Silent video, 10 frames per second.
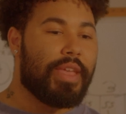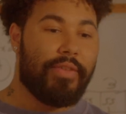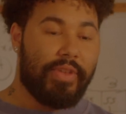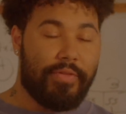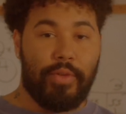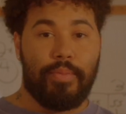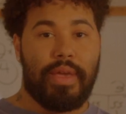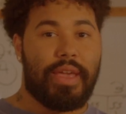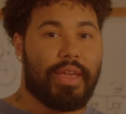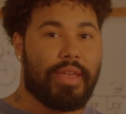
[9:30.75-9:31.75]
Even if you
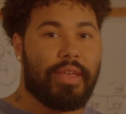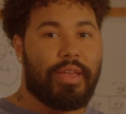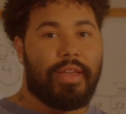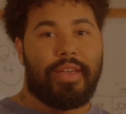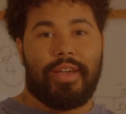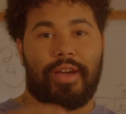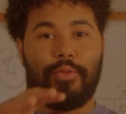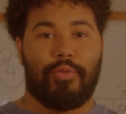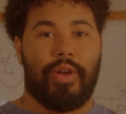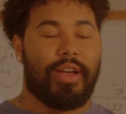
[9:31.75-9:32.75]
make a
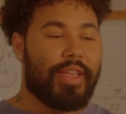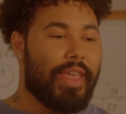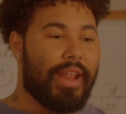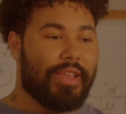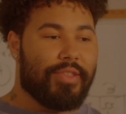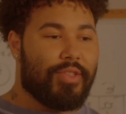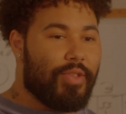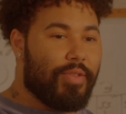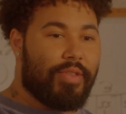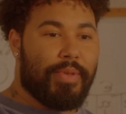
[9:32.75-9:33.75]
rug that is
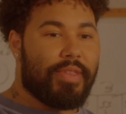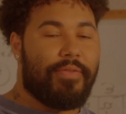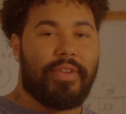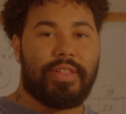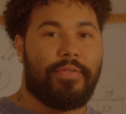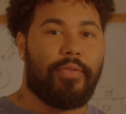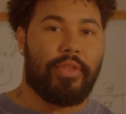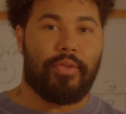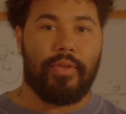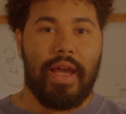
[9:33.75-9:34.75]
specifically for
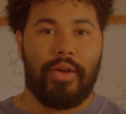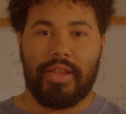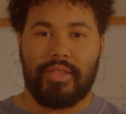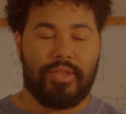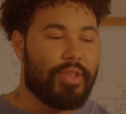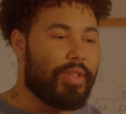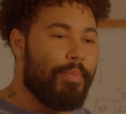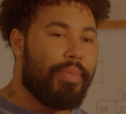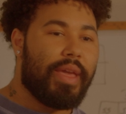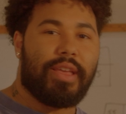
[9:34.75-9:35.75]
the ground, it's just a
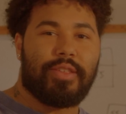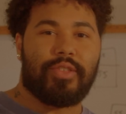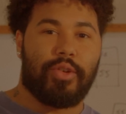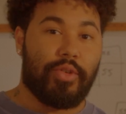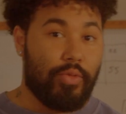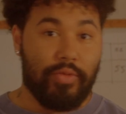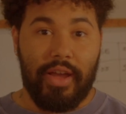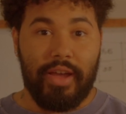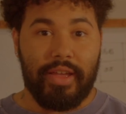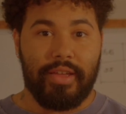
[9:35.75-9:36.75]
big circle
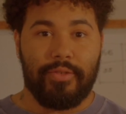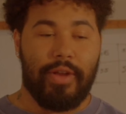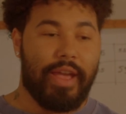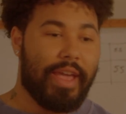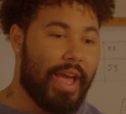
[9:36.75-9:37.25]
rug, right?